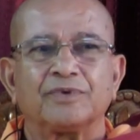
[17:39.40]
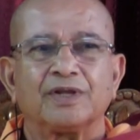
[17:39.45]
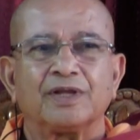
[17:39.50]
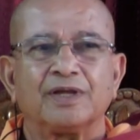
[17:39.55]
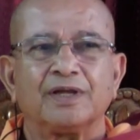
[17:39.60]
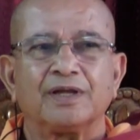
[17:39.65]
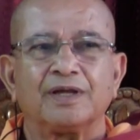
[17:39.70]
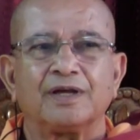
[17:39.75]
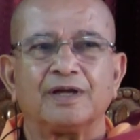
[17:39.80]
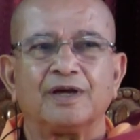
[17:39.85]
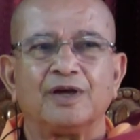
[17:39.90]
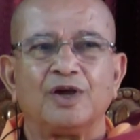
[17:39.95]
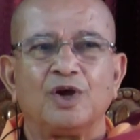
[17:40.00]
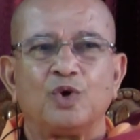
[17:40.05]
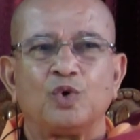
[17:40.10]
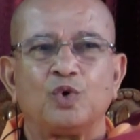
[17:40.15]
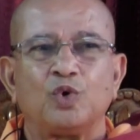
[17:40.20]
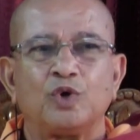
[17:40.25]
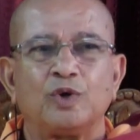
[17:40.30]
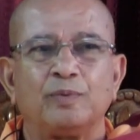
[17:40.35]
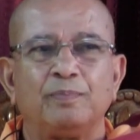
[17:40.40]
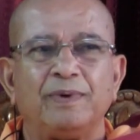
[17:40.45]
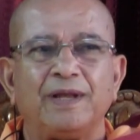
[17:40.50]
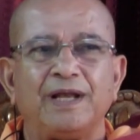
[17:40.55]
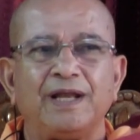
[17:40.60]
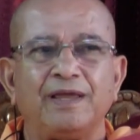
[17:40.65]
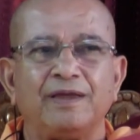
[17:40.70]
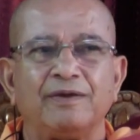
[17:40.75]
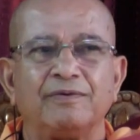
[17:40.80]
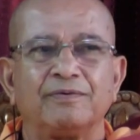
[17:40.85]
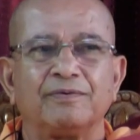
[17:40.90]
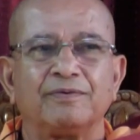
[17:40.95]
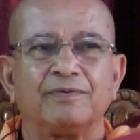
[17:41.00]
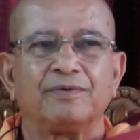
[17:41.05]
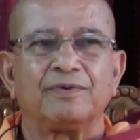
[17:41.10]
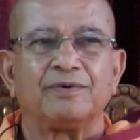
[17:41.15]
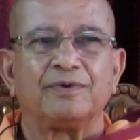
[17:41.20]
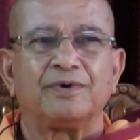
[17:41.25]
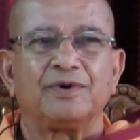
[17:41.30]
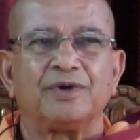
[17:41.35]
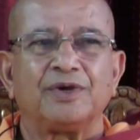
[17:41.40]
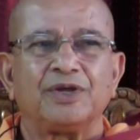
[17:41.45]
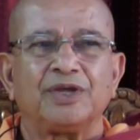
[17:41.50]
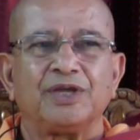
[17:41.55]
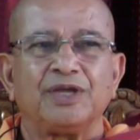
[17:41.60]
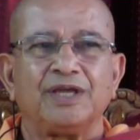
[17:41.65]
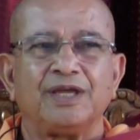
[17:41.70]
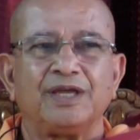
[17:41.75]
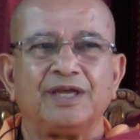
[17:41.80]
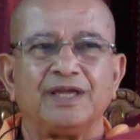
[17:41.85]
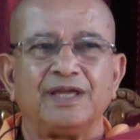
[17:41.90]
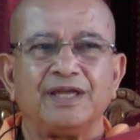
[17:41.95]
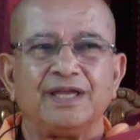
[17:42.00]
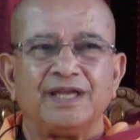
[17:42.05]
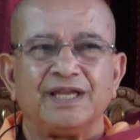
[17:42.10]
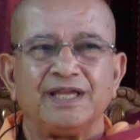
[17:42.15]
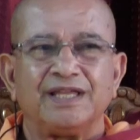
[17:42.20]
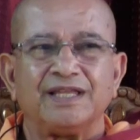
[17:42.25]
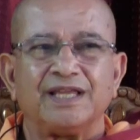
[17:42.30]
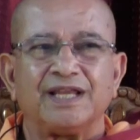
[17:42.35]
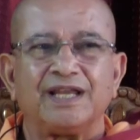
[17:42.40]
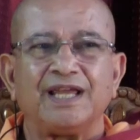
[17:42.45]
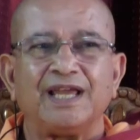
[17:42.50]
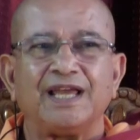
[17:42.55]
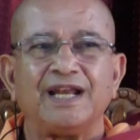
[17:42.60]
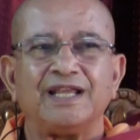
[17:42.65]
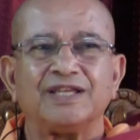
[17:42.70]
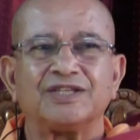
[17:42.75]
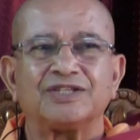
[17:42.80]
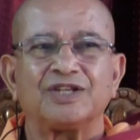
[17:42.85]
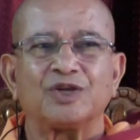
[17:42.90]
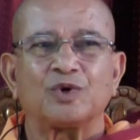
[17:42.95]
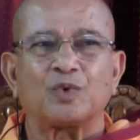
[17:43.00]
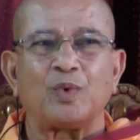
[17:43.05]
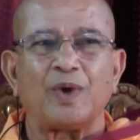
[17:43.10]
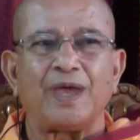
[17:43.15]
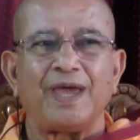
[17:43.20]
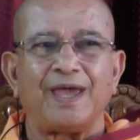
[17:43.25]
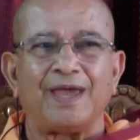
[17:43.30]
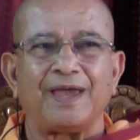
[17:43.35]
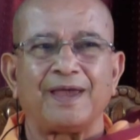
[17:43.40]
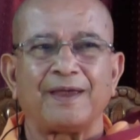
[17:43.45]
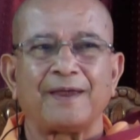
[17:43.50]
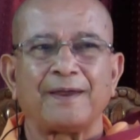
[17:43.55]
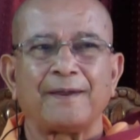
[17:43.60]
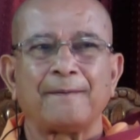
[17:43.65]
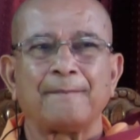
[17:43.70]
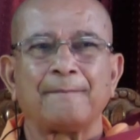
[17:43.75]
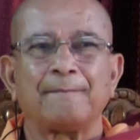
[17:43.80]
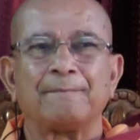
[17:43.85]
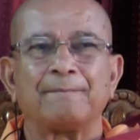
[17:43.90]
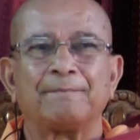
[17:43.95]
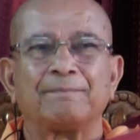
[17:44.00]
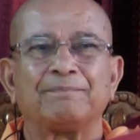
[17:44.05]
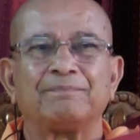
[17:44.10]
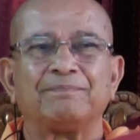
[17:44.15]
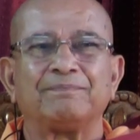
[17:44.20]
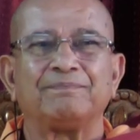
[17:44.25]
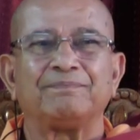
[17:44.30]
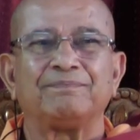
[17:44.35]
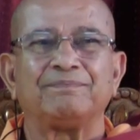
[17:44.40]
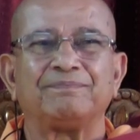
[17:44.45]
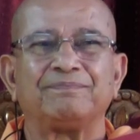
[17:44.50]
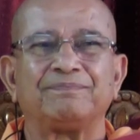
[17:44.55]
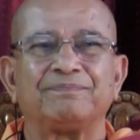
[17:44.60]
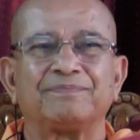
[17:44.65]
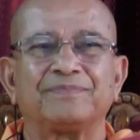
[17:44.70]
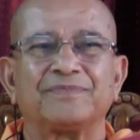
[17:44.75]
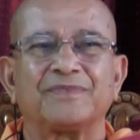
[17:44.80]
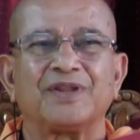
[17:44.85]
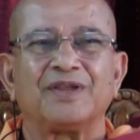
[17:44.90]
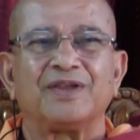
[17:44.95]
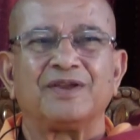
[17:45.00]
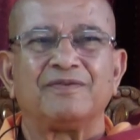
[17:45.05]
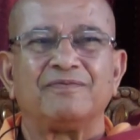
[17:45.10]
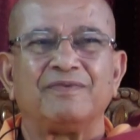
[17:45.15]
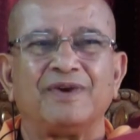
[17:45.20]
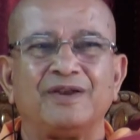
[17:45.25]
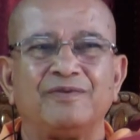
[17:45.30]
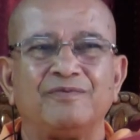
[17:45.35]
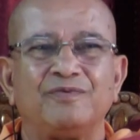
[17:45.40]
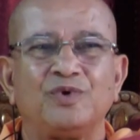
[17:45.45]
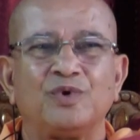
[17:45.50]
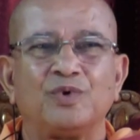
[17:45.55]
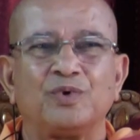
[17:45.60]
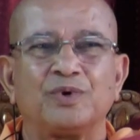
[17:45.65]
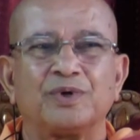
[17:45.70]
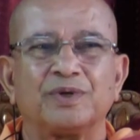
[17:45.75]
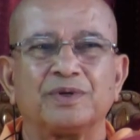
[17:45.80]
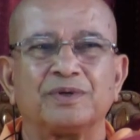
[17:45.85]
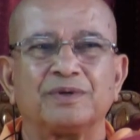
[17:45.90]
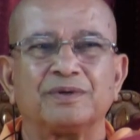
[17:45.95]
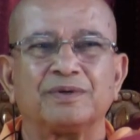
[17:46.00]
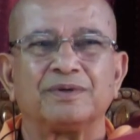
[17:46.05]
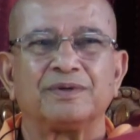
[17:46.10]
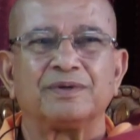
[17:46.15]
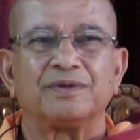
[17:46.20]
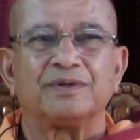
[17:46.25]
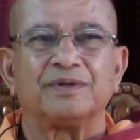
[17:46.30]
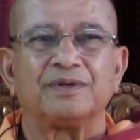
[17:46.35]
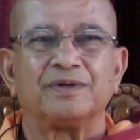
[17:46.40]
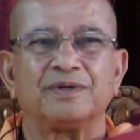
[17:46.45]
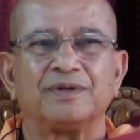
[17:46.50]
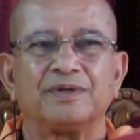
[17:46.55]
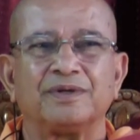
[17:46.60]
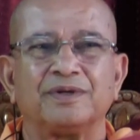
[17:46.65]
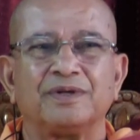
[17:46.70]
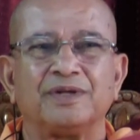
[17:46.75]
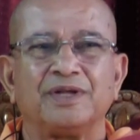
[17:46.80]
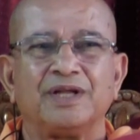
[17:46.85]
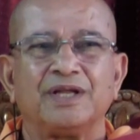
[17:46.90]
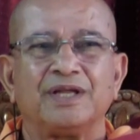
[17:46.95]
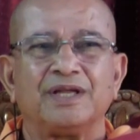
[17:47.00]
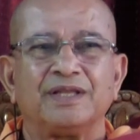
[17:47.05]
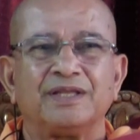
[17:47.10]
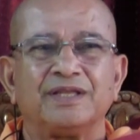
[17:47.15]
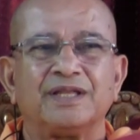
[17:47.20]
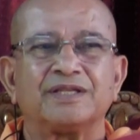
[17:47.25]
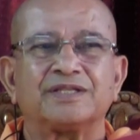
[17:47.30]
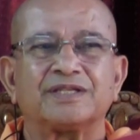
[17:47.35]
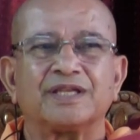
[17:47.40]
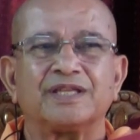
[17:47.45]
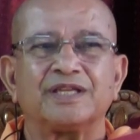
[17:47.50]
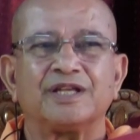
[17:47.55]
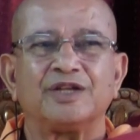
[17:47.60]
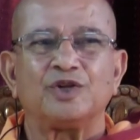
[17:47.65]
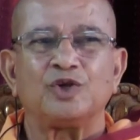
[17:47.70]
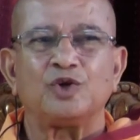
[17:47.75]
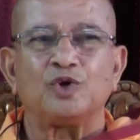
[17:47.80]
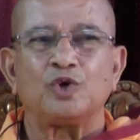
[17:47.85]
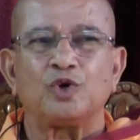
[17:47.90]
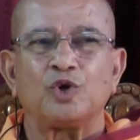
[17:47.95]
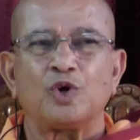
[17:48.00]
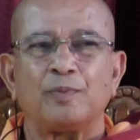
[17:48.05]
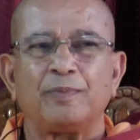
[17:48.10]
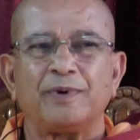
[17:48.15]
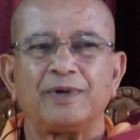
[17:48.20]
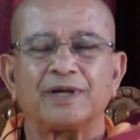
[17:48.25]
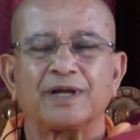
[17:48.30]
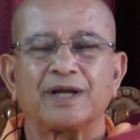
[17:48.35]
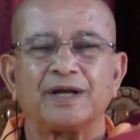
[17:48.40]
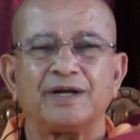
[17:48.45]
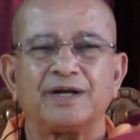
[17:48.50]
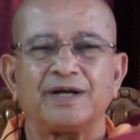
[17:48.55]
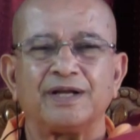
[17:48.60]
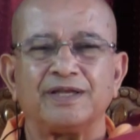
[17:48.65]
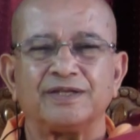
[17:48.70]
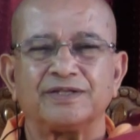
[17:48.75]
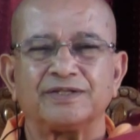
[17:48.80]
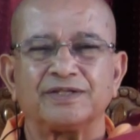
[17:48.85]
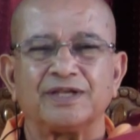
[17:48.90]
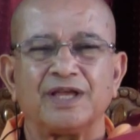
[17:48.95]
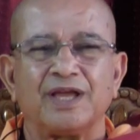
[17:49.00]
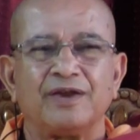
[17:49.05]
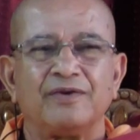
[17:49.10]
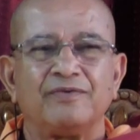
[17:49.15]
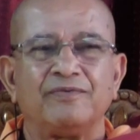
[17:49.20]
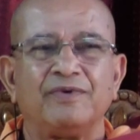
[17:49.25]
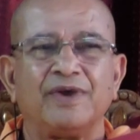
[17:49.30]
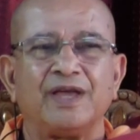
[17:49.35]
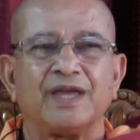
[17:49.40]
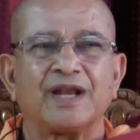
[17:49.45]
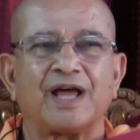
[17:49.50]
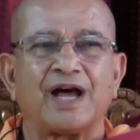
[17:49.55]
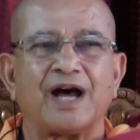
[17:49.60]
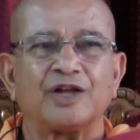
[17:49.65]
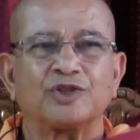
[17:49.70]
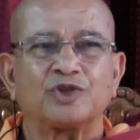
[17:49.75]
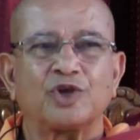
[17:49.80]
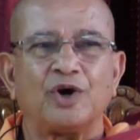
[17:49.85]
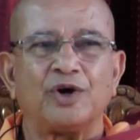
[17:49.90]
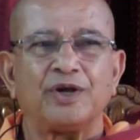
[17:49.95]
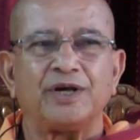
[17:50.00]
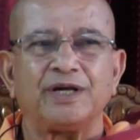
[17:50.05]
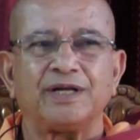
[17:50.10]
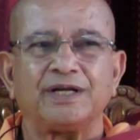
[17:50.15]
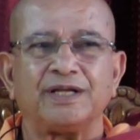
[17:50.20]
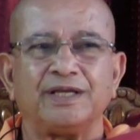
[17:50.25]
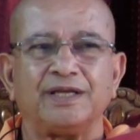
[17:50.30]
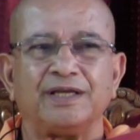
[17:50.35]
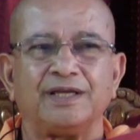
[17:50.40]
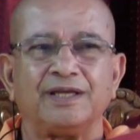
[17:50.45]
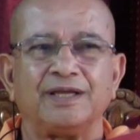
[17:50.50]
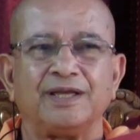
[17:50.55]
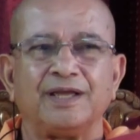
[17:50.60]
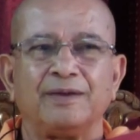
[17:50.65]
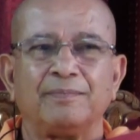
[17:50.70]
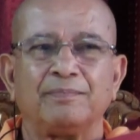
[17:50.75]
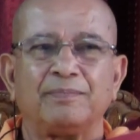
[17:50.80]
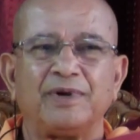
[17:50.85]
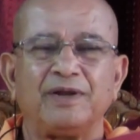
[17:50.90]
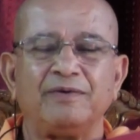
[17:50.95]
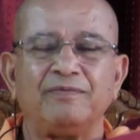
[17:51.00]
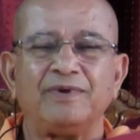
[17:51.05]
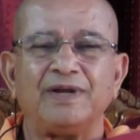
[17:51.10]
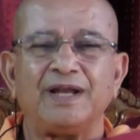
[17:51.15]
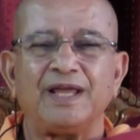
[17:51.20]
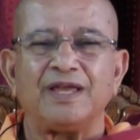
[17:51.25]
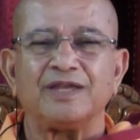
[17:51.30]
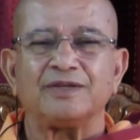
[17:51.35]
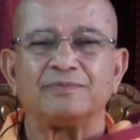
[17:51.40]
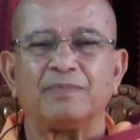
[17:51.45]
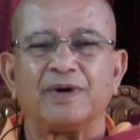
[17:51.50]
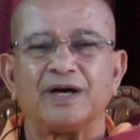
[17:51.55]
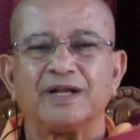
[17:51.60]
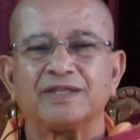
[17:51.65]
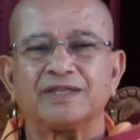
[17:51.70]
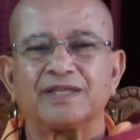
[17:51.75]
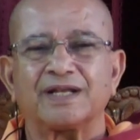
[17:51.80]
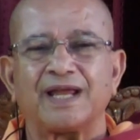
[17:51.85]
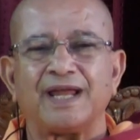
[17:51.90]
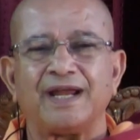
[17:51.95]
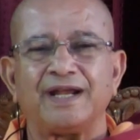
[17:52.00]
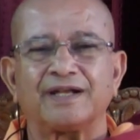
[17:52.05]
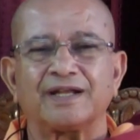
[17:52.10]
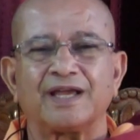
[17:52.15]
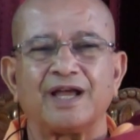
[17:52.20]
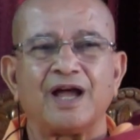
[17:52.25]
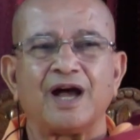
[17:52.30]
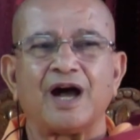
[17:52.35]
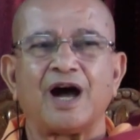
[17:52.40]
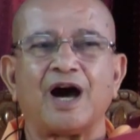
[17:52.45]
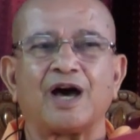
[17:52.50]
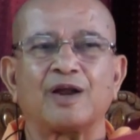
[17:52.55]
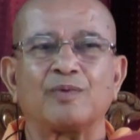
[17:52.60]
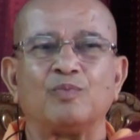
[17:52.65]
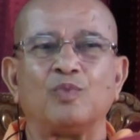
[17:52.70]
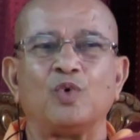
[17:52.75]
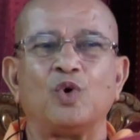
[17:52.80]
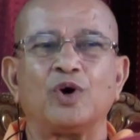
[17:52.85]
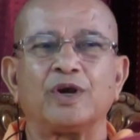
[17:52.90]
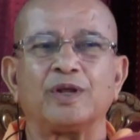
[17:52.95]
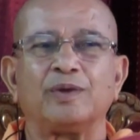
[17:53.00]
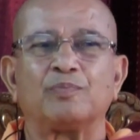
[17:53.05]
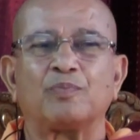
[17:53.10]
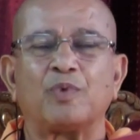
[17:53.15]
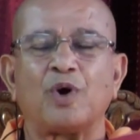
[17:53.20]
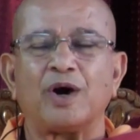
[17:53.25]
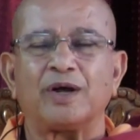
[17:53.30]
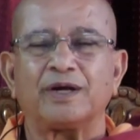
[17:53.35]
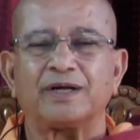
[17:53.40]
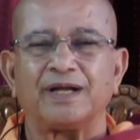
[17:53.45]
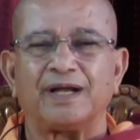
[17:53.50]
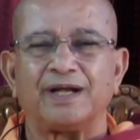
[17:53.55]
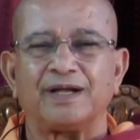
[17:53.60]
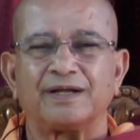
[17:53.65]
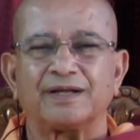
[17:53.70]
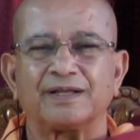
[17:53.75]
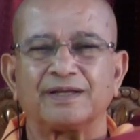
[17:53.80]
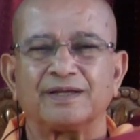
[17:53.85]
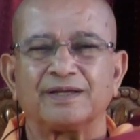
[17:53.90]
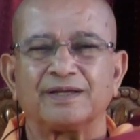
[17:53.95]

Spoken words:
who would believe in a realistic way when viewed. The southern European countries where authority, privilege, birthright are more important